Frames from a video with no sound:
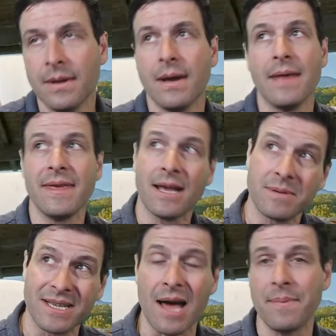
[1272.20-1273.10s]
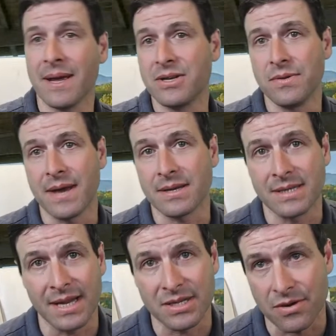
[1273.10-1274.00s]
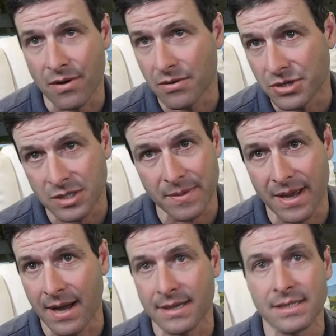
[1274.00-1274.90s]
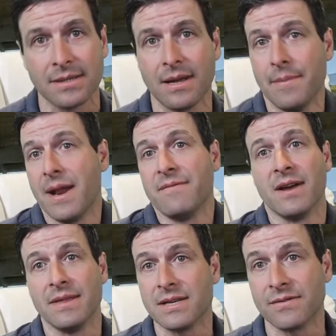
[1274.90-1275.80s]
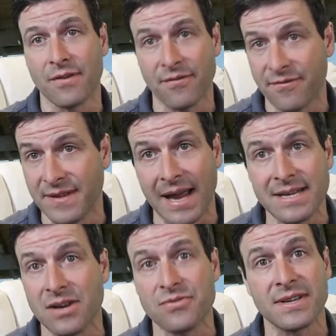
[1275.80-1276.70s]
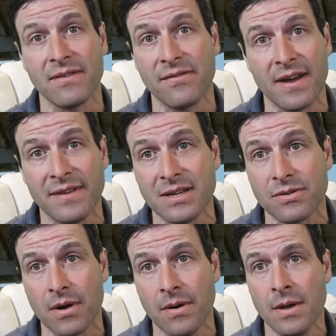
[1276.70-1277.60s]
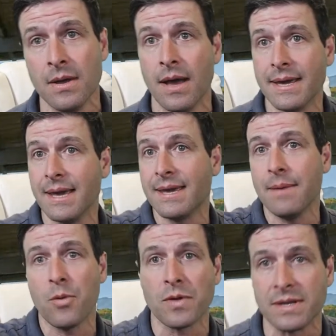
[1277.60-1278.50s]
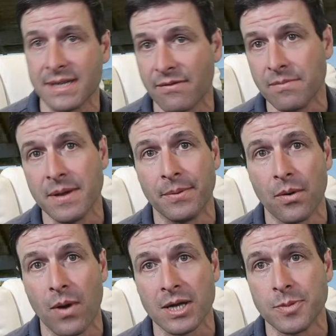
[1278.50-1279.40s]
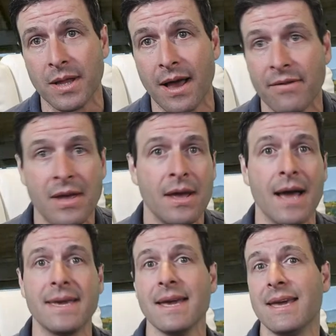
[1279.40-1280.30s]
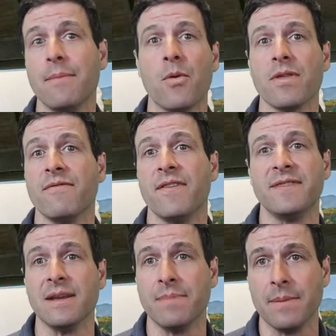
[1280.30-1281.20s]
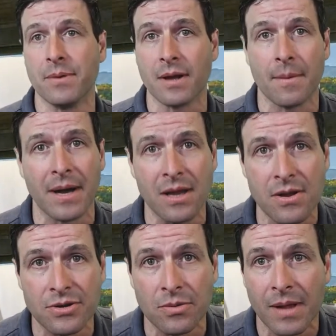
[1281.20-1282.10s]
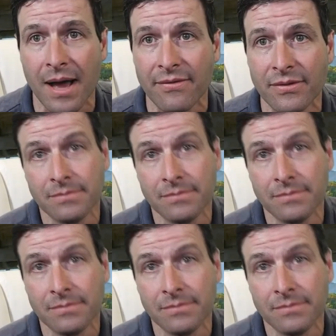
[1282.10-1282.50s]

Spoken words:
I think I'm stopping at 2,000 days in a row, just to be honest. I mean, I've done this for 1,975 days in a row. I can't get more than 7 people to watch me live. I can't get more than 15 people to come onto YouTube live.